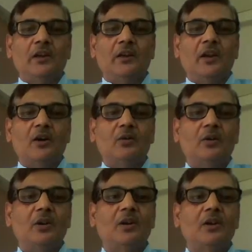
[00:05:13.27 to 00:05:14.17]

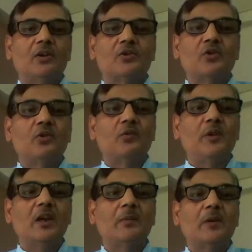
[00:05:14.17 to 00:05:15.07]
Now, so
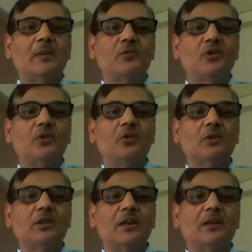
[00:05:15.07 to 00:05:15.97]
we have come to know
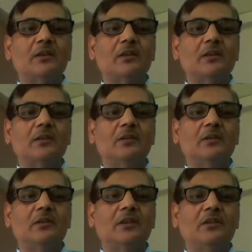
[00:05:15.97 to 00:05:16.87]
that
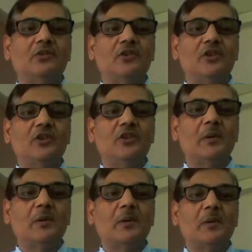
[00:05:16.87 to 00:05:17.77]
genes may
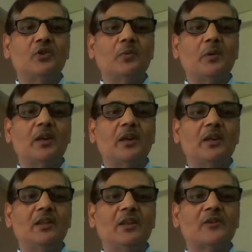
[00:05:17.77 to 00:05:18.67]
be situated
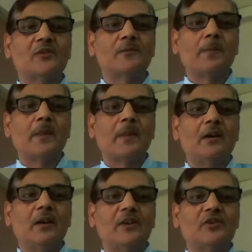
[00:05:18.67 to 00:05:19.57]
in this
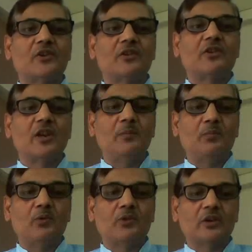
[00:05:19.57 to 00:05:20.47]
extreme
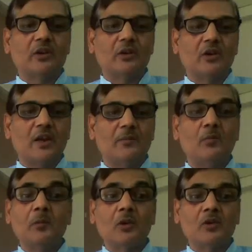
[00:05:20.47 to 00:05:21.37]
portion,
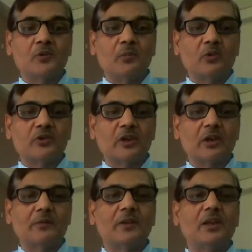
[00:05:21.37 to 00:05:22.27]
homologous
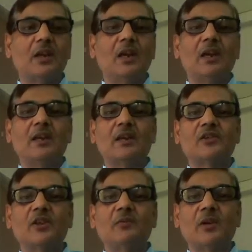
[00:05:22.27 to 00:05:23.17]
portion of the
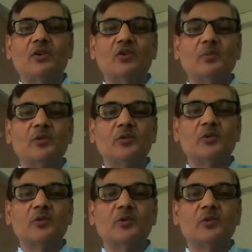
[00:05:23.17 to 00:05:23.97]
X and Y chromosome,